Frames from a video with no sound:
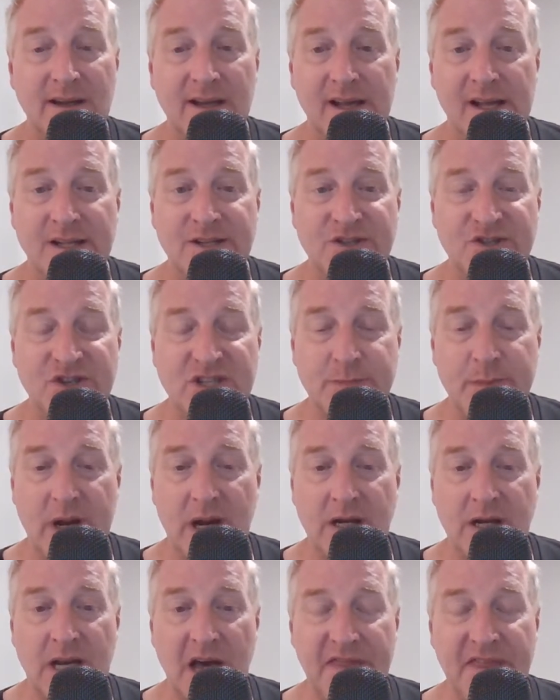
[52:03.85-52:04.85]
It's just been
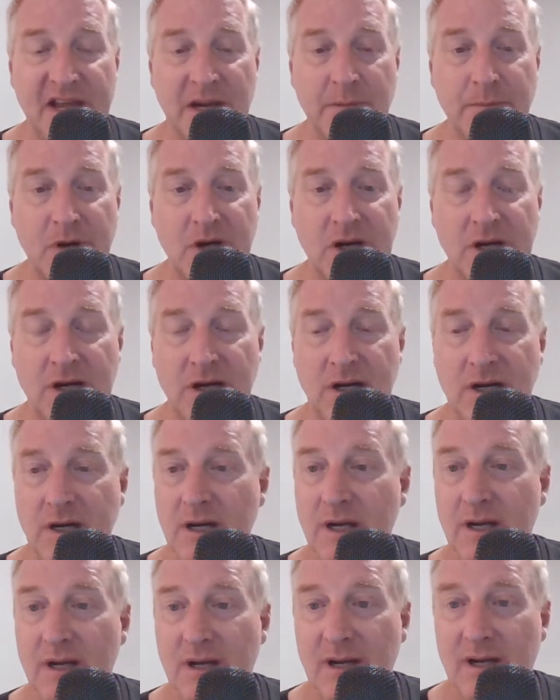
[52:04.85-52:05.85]
a nothing burger,
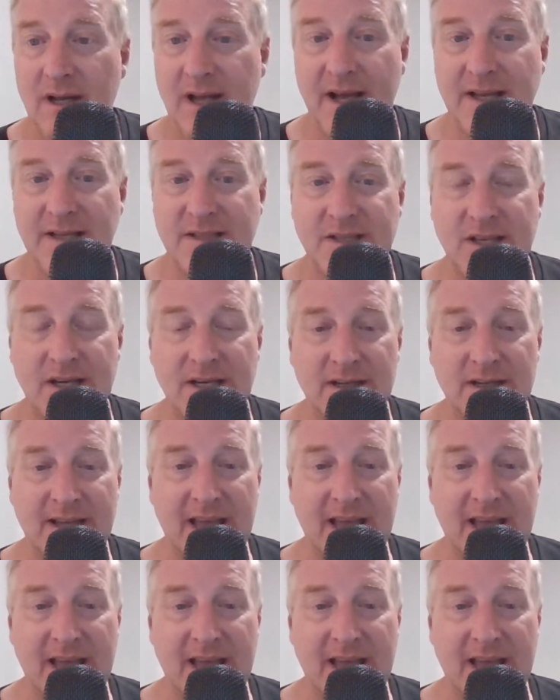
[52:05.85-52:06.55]
as uh,